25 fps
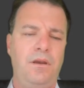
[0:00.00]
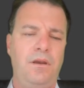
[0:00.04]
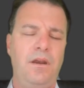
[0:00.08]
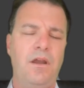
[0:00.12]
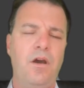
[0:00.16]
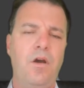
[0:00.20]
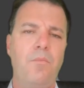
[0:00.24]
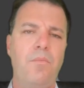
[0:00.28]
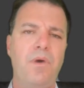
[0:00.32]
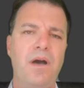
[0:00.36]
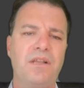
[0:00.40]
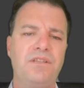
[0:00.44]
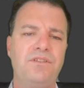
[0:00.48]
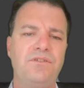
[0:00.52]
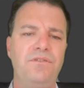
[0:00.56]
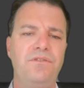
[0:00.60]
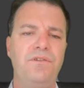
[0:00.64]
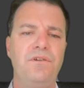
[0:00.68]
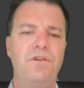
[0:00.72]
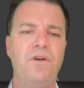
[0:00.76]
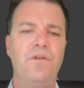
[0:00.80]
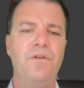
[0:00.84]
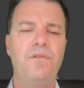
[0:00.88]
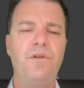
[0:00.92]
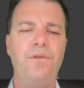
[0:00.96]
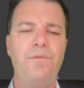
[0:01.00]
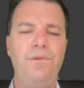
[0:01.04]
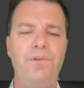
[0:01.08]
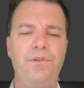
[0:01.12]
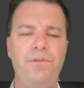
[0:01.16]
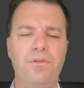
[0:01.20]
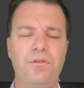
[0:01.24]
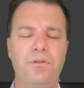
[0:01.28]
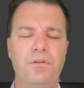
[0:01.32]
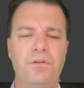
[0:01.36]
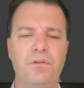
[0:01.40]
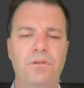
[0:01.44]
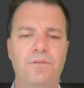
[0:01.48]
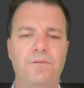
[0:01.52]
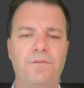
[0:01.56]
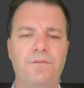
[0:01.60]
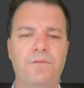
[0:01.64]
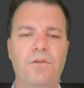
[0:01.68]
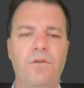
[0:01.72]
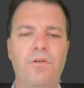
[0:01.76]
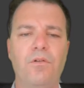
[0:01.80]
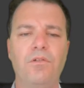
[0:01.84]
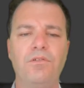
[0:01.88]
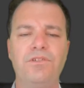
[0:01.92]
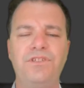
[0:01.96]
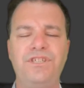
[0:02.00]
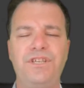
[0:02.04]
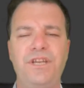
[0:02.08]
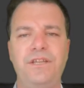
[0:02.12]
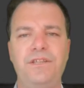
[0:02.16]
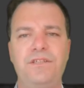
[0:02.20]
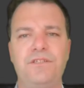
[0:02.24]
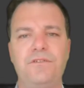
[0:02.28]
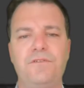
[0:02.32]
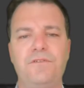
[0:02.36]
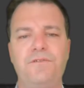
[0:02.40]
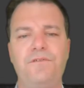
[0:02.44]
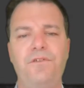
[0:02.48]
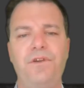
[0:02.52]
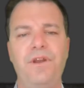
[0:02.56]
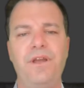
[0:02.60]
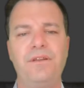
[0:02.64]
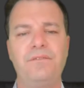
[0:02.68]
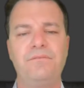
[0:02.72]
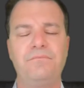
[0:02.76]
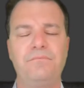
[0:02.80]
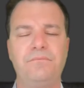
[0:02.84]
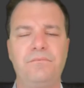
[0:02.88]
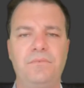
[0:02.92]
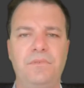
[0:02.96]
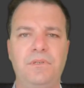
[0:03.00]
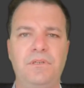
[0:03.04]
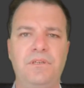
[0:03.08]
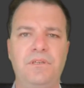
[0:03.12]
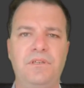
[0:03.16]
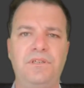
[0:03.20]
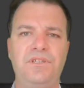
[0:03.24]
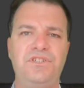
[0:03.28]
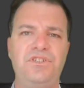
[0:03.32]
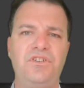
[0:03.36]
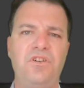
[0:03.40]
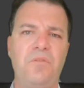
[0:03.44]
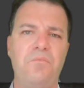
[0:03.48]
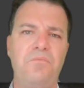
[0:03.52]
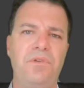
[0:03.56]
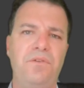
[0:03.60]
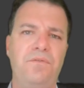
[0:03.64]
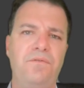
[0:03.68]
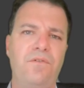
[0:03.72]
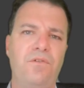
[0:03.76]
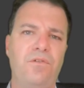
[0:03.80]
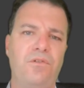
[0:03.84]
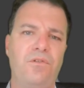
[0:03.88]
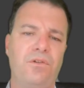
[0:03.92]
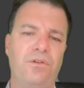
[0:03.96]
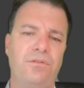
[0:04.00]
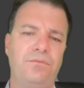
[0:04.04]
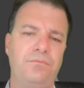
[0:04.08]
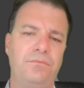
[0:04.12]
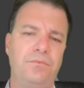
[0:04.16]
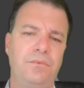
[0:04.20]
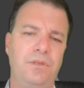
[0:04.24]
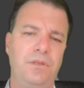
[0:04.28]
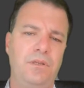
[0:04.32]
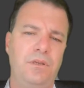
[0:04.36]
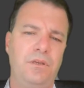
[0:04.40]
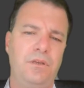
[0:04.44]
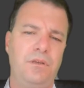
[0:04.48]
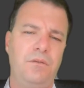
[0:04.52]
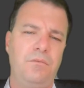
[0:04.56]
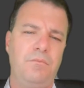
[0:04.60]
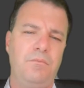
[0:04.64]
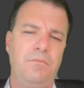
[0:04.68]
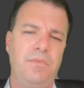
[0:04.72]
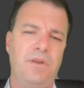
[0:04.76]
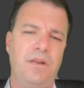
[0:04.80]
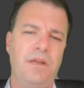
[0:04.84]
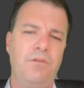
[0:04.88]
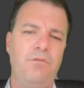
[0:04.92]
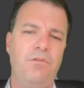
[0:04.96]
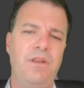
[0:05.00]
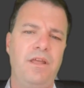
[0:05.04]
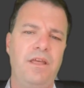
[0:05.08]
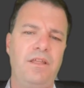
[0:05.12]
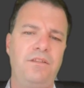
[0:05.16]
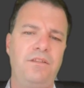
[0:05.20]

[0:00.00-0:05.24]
Now back to the overview of all shades of green shown before, but I would